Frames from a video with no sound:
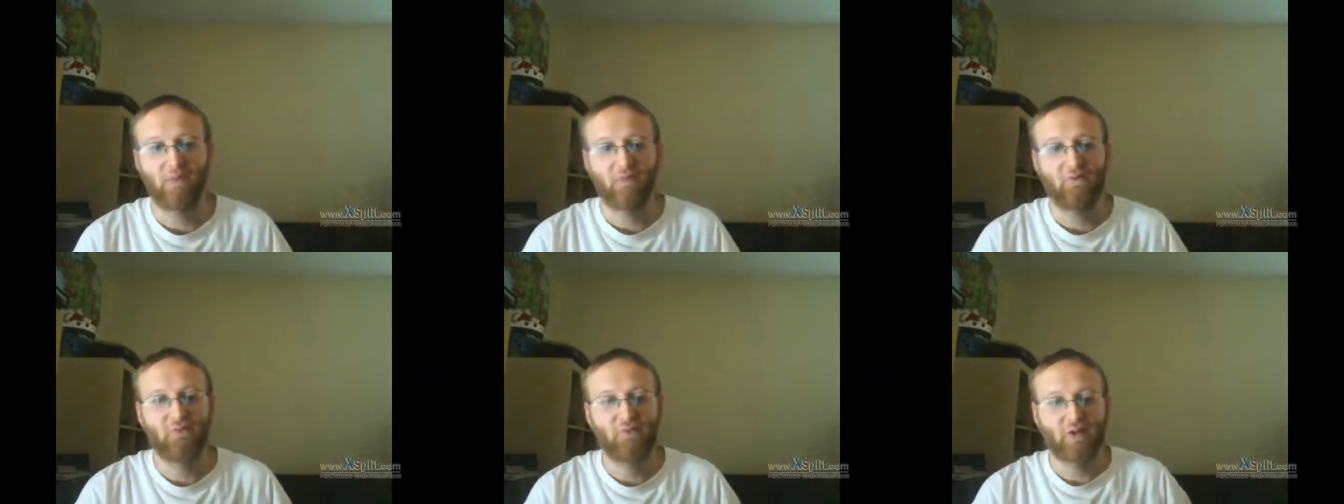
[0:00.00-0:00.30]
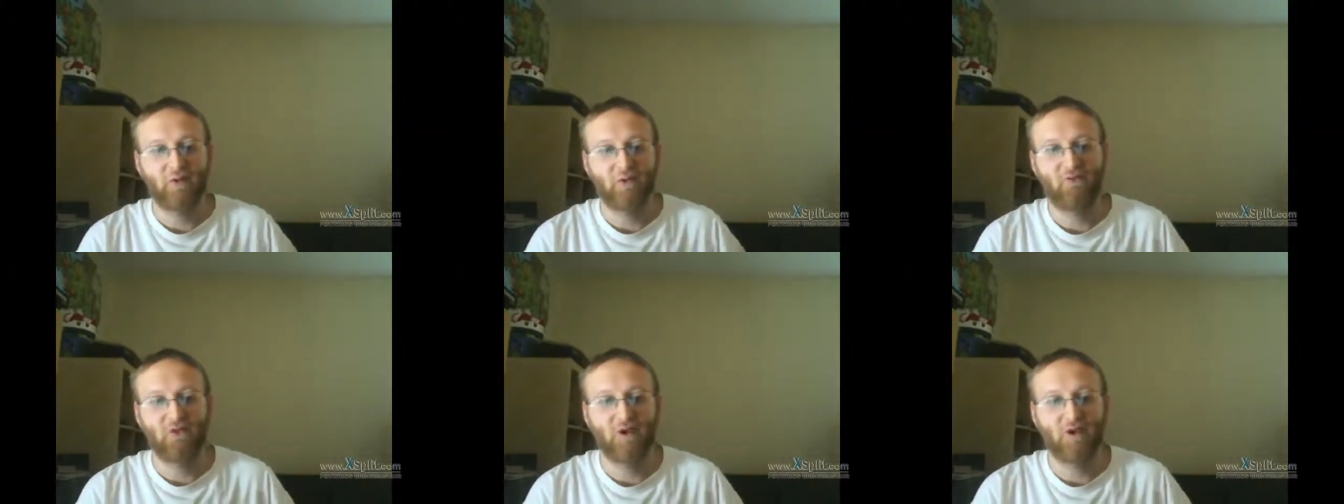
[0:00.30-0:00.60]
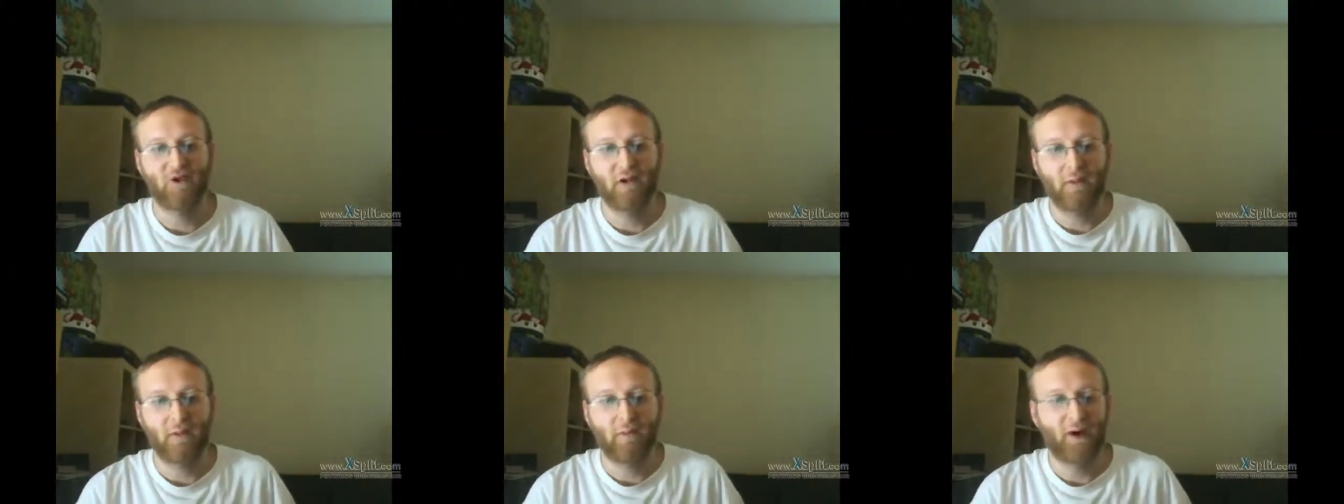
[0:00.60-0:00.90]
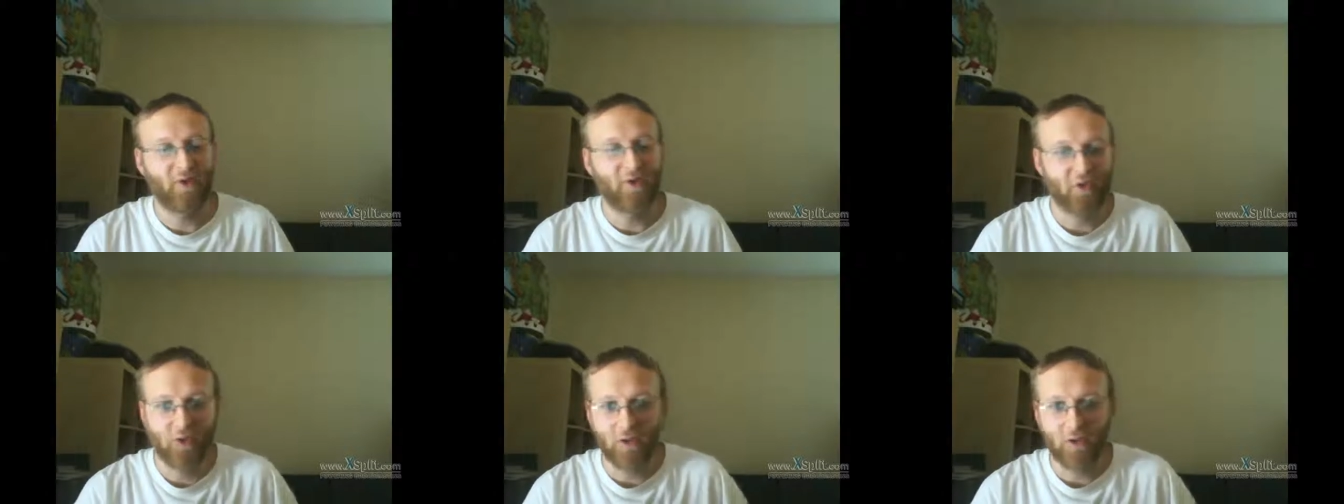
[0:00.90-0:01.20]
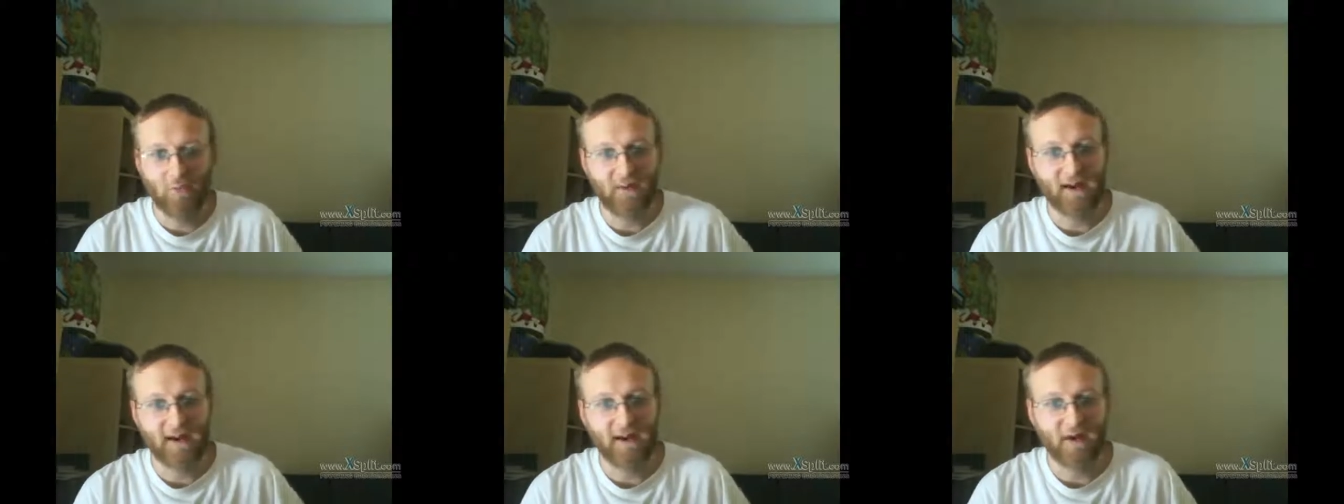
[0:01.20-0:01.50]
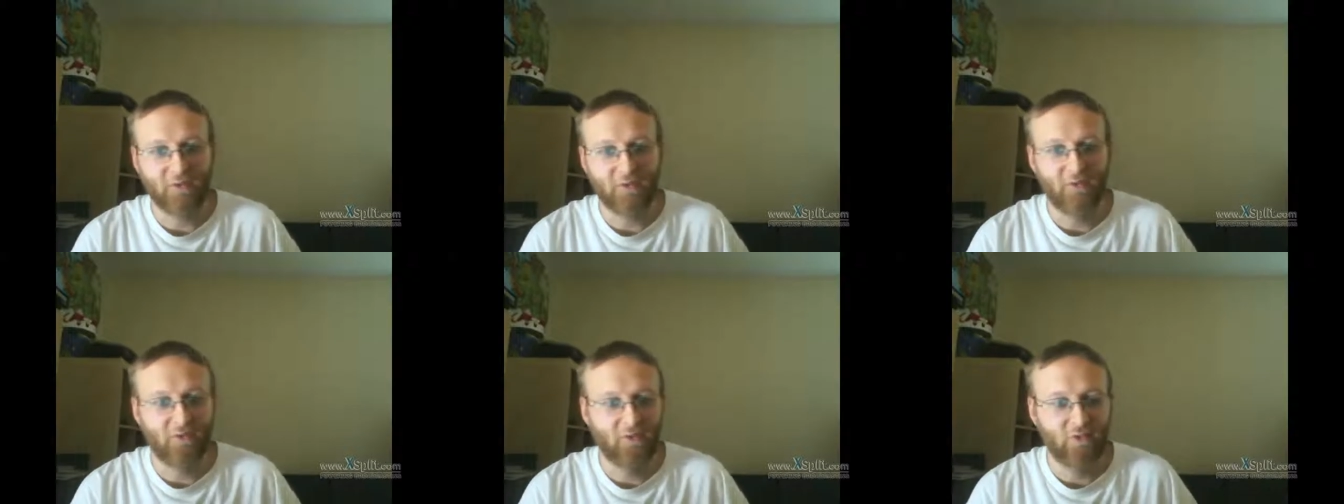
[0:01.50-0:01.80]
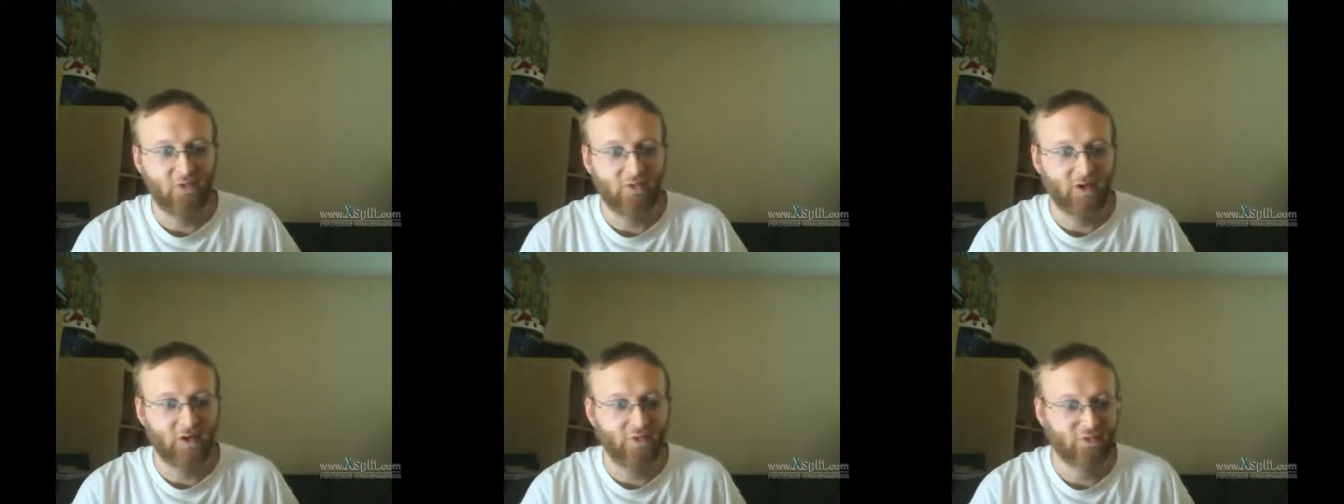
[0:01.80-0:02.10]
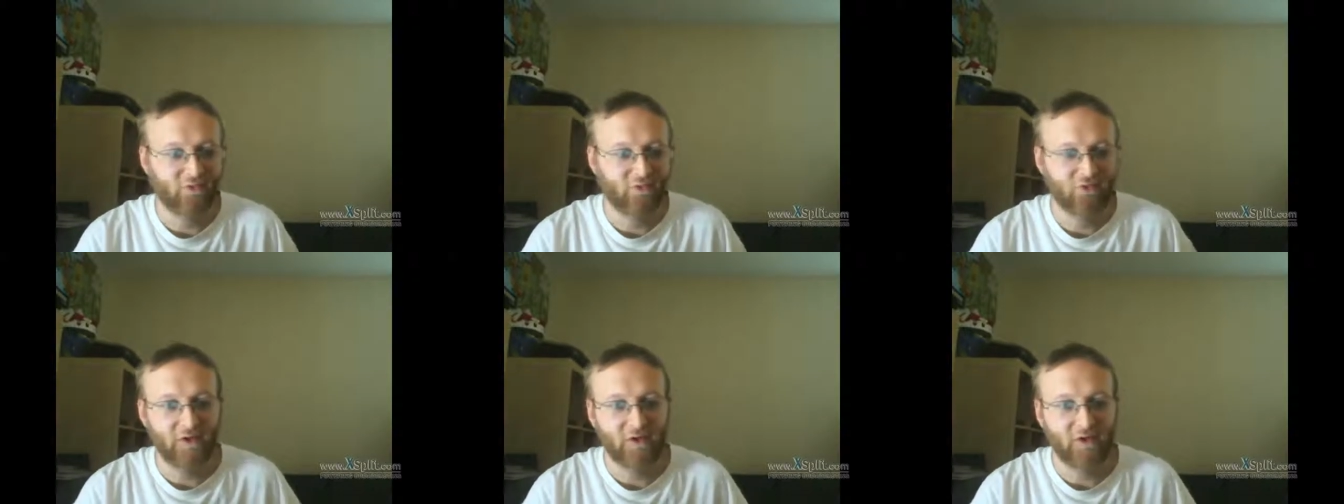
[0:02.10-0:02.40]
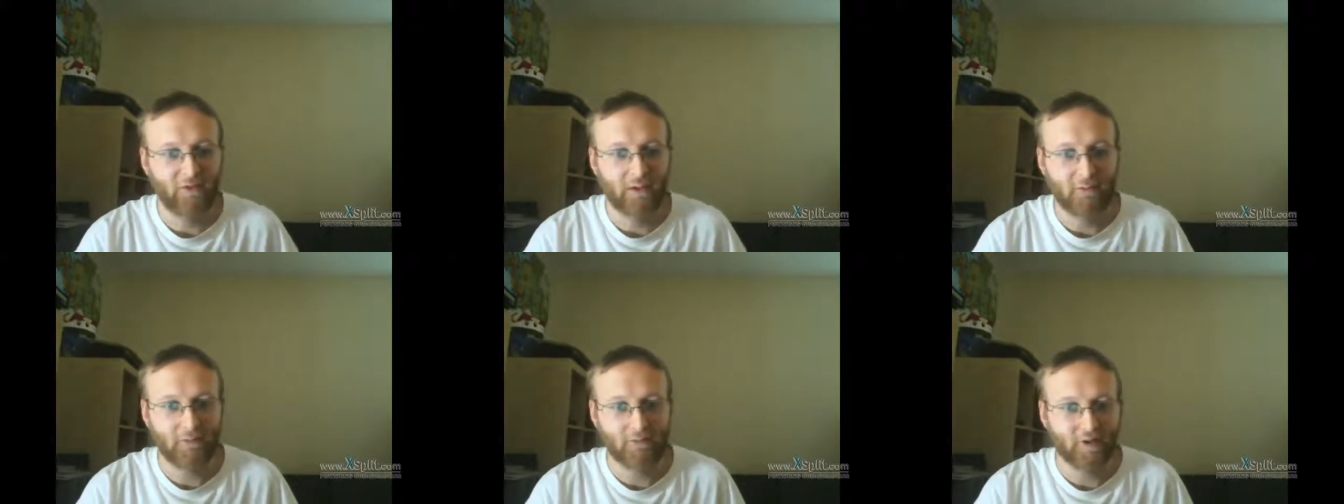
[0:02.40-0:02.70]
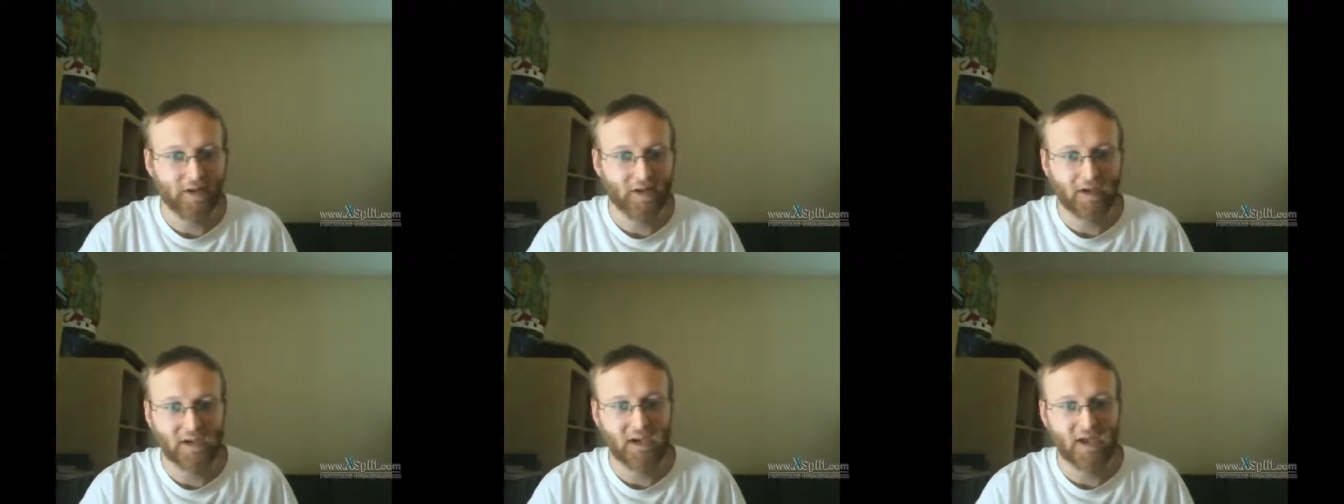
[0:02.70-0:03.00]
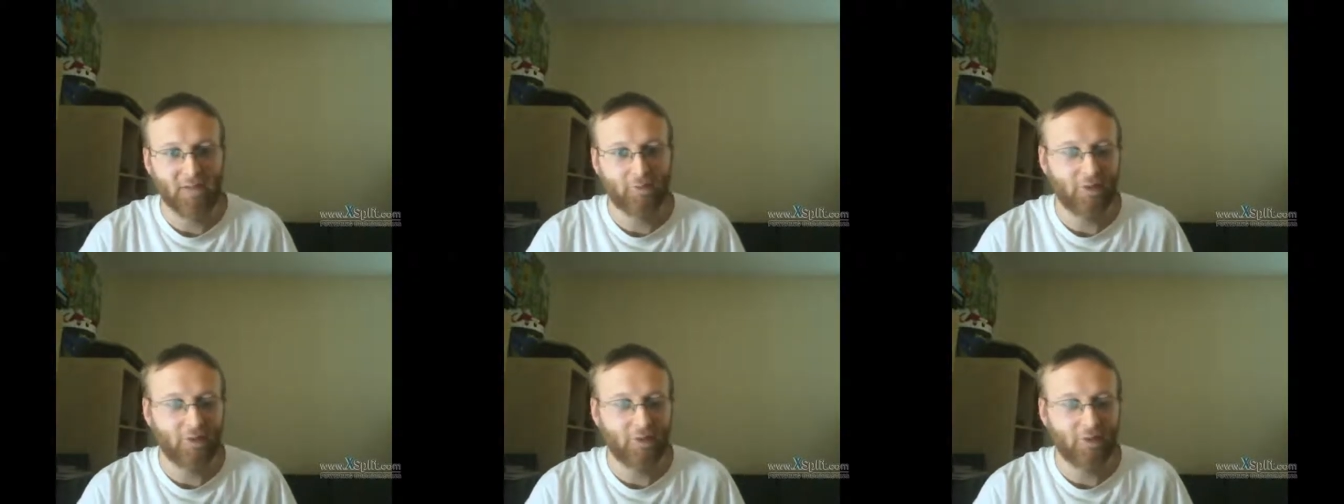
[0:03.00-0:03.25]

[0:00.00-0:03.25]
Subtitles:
I'm just going to show you. I bought the whole box, so I'll just show you everything that came with